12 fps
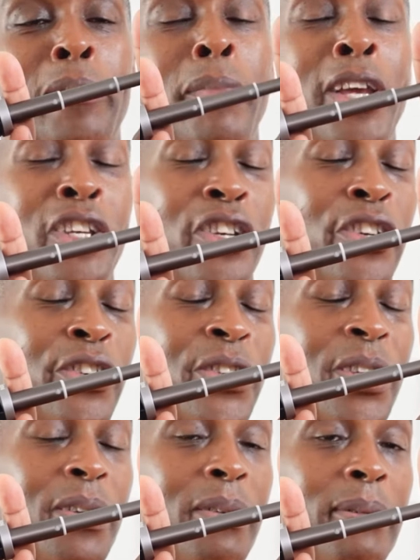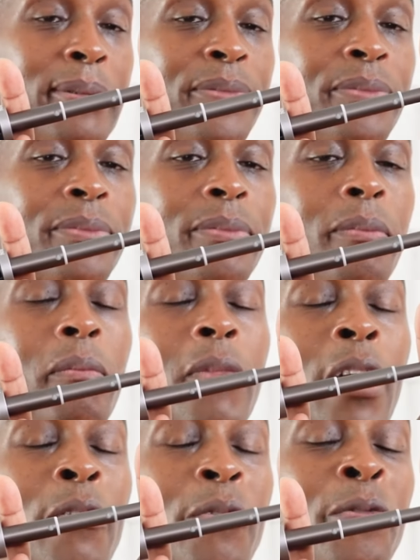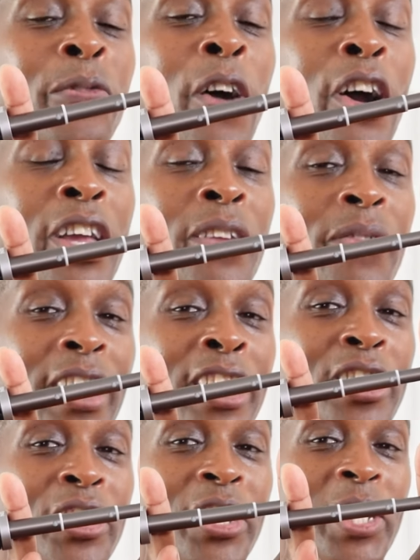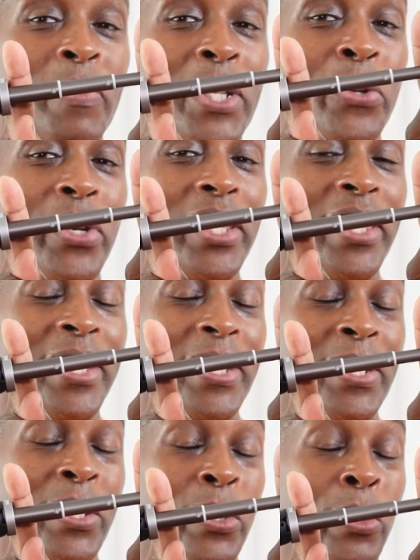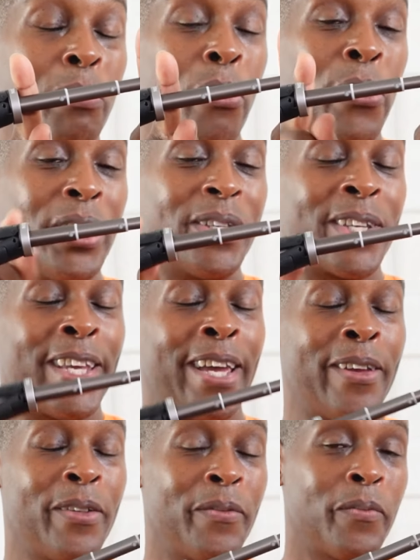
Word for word: measures five inches between these two points here